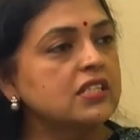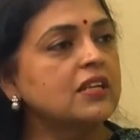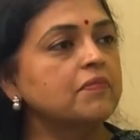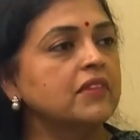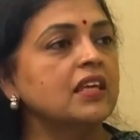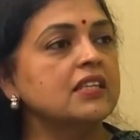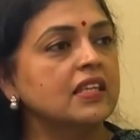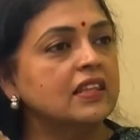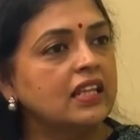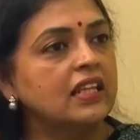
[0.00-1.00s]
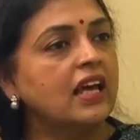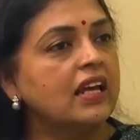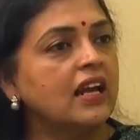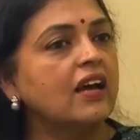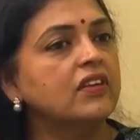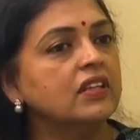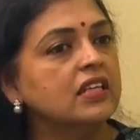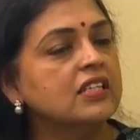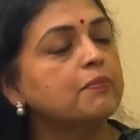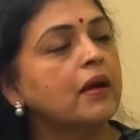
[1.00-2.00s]
some things and then they are having
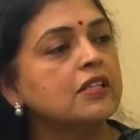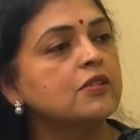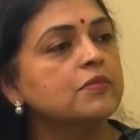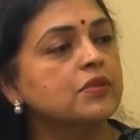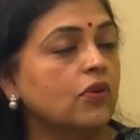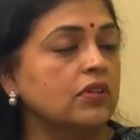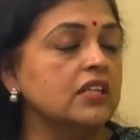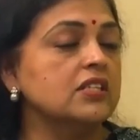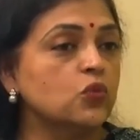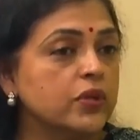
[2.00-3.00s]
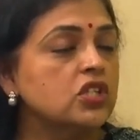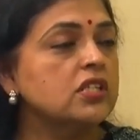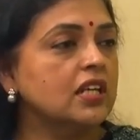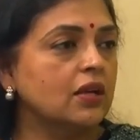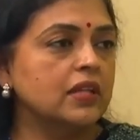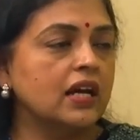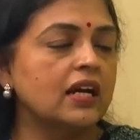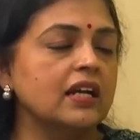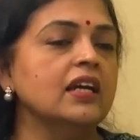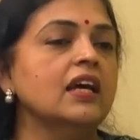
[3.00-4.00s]
these spasms or these twitches around the
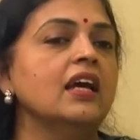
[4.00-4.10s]
eye.